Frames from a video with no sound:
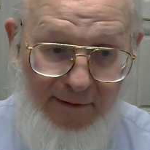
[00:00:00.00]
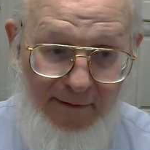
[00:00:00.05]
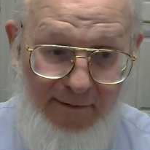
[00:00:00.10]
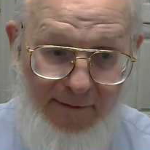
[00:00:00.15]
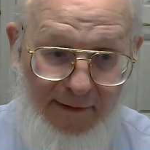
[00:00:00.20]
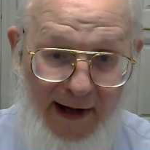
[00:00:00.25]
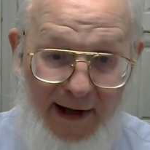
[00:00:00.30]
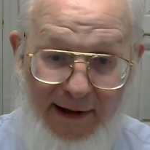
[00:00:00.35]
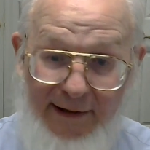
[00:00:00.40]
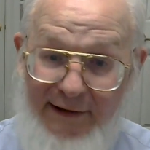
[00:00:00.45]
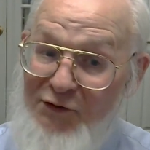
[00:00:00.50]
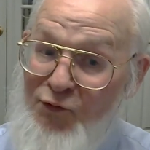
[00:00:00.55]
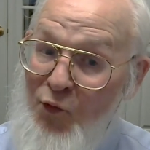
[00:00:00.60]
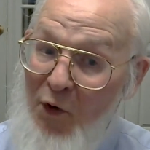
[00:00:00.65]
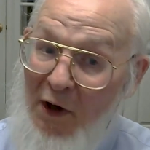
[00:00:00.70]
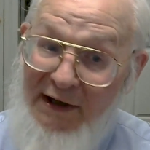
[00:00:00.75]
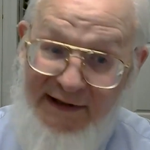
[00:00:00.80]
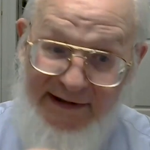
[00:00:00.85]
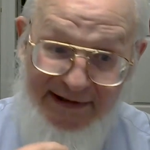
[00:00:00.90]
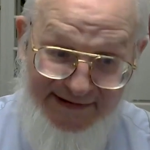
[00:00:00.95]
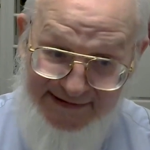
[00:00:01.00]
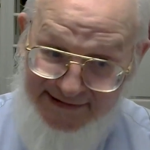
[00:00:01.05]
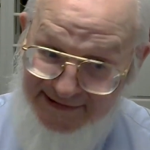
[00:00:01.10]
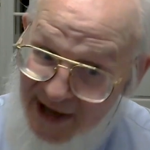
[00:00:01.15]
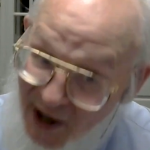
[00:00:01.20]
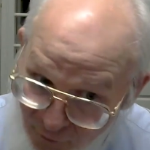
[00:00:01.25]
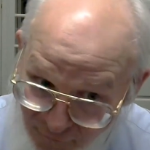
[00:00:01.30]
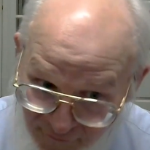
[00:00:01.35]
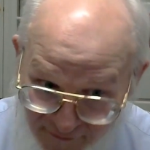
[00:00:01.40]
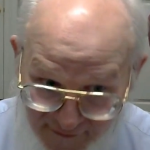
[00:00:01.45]
that is wanting to
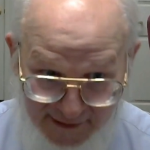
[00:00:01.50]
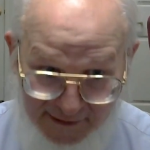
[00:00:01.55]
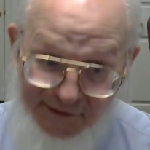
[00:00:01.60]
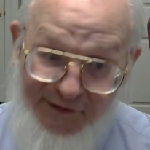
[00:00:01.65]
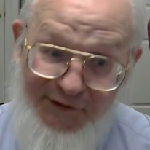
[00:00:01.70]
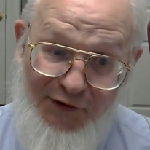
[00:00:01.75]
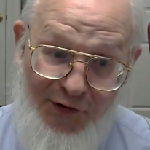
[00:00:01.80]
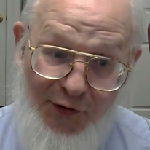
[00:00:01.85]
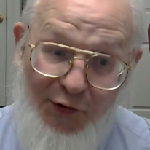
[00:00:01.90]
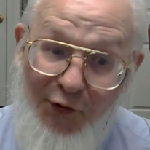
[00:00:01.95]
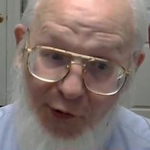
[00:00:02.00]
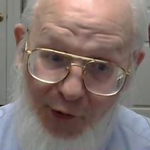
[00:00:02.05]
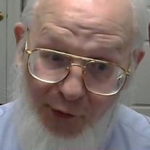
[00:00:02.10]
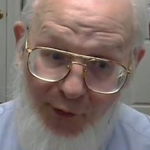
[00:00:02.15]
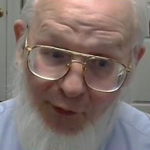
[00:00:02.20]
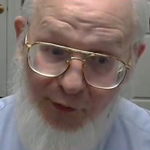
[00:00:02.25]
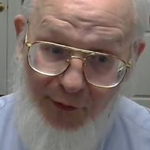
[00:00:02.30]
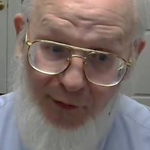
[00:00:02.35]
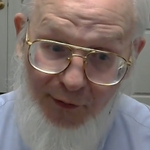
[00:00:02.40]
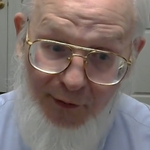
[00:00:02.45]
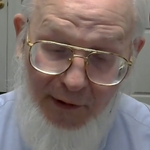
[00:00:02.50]
sell things to you